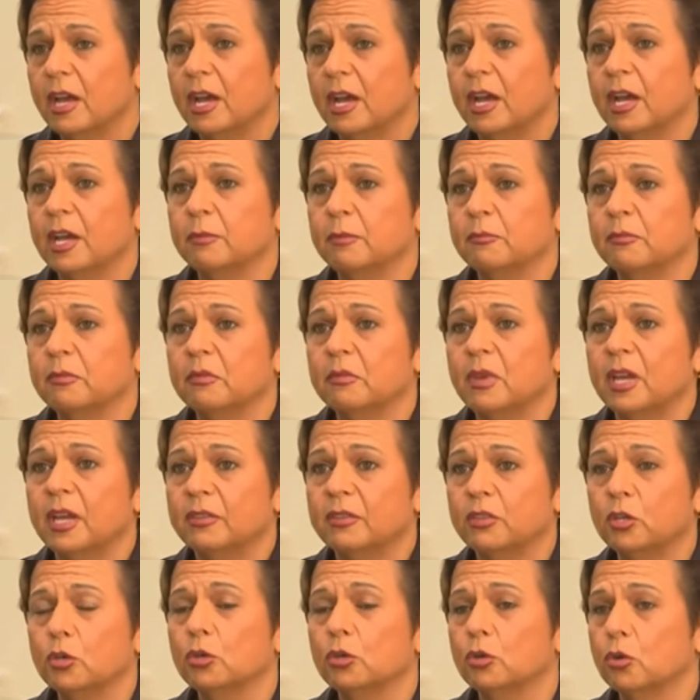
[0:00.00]

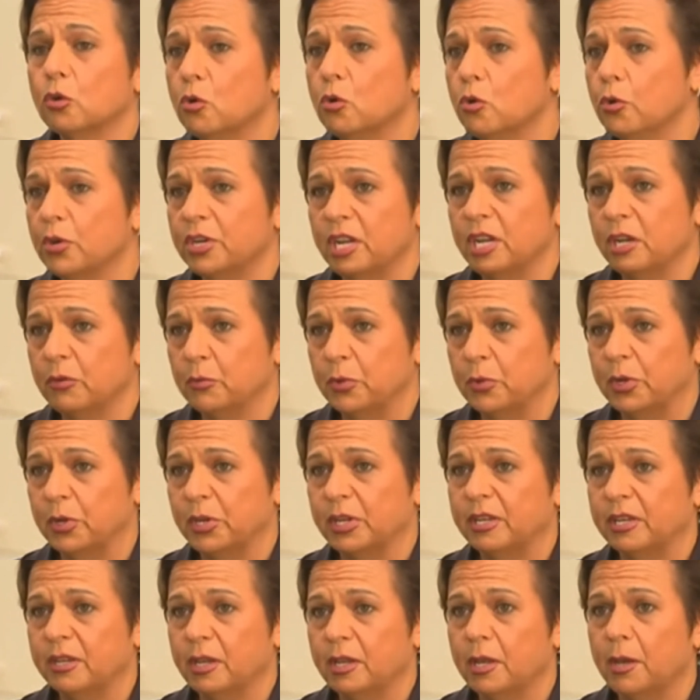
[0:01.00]
The core
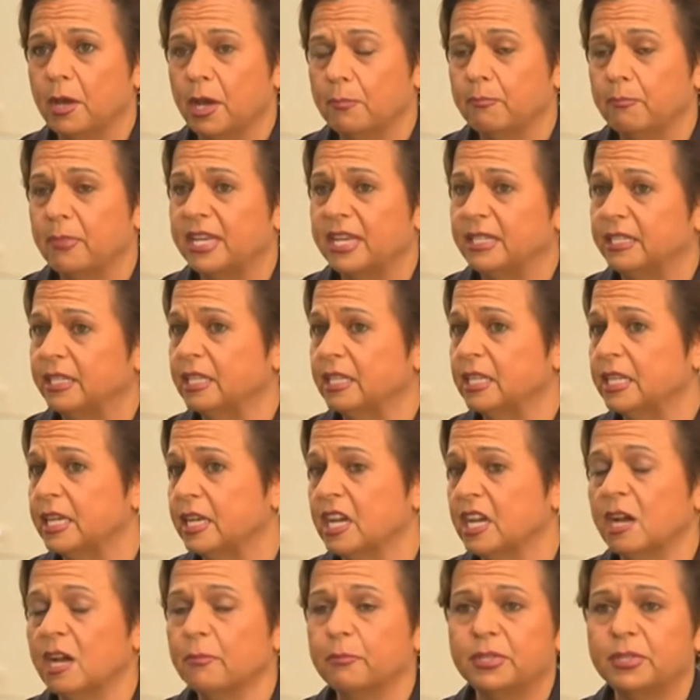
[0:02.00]
network basically
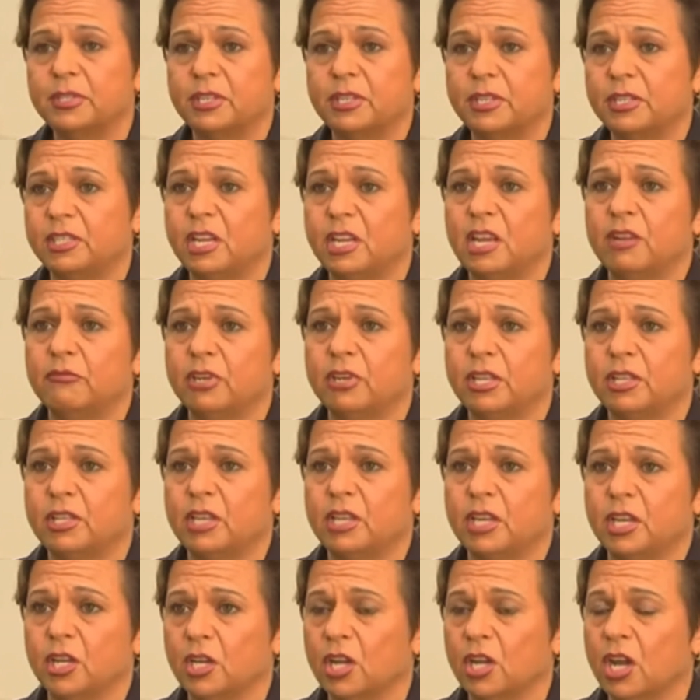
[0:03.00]
encompasses
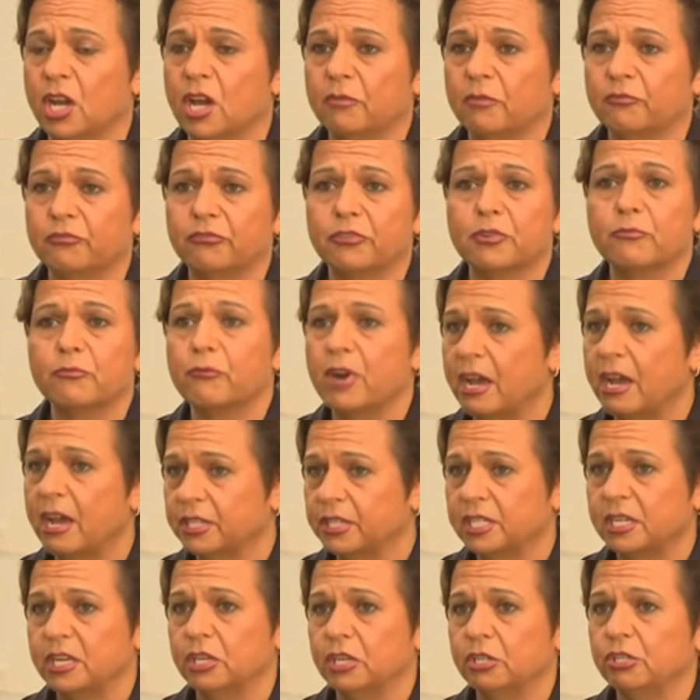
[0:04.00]
everything from
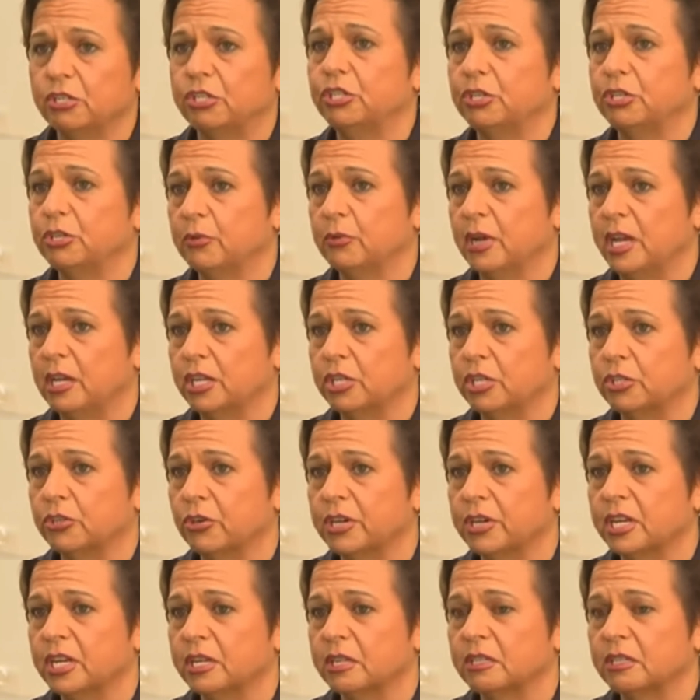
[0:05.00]
routing to
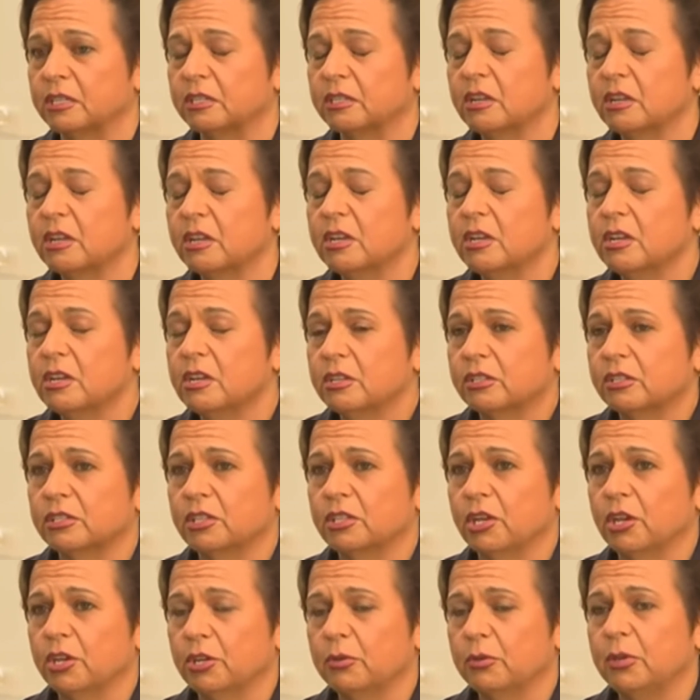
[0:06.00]
electronics.
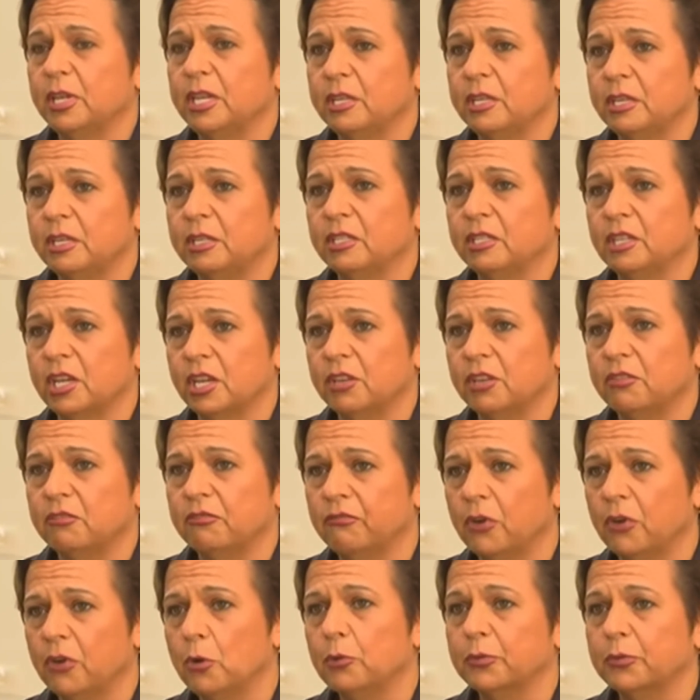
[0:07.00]
So it is a
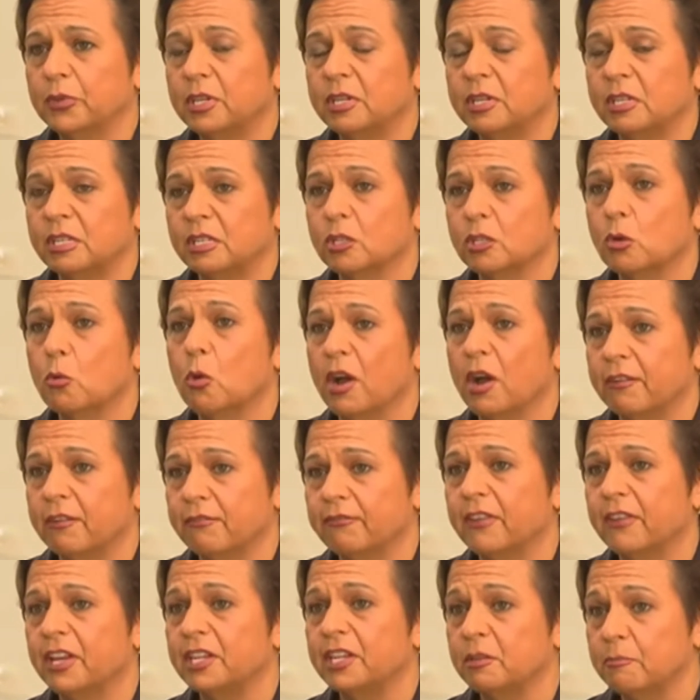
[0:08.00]
fault that is quite
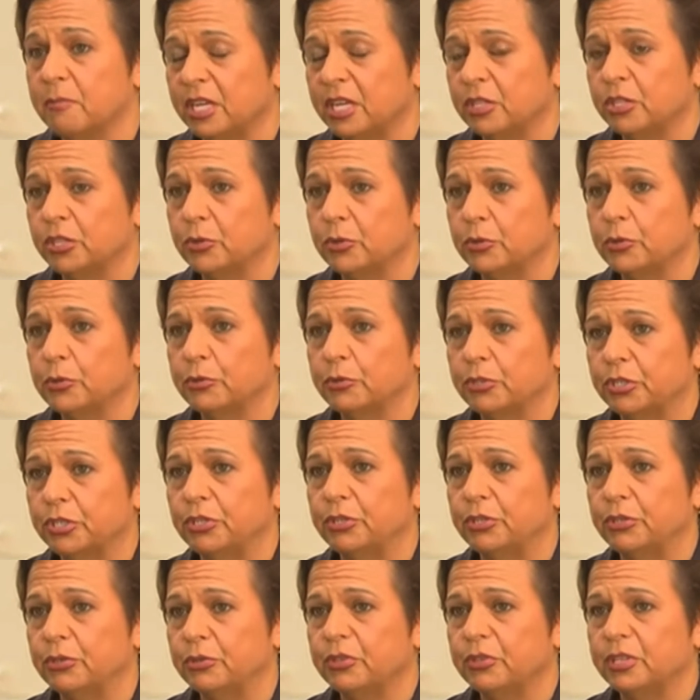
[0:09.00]
fundamental
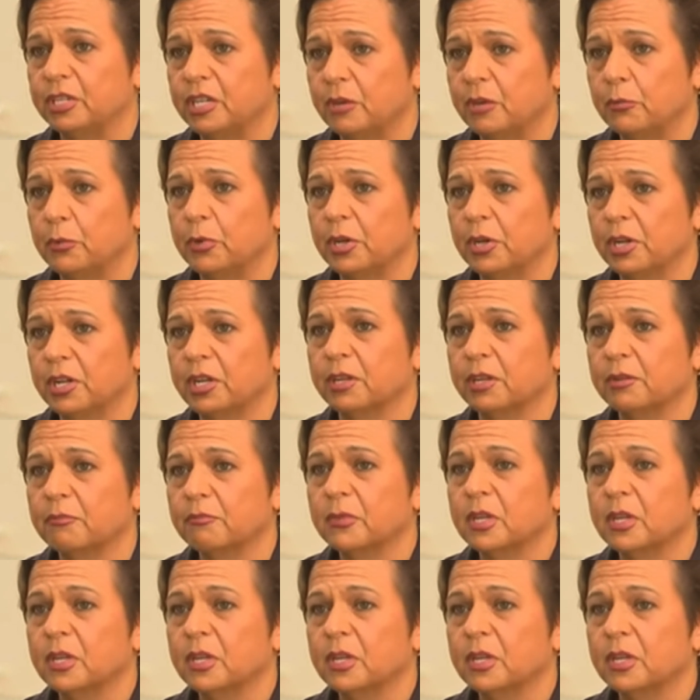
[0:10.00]
to the network.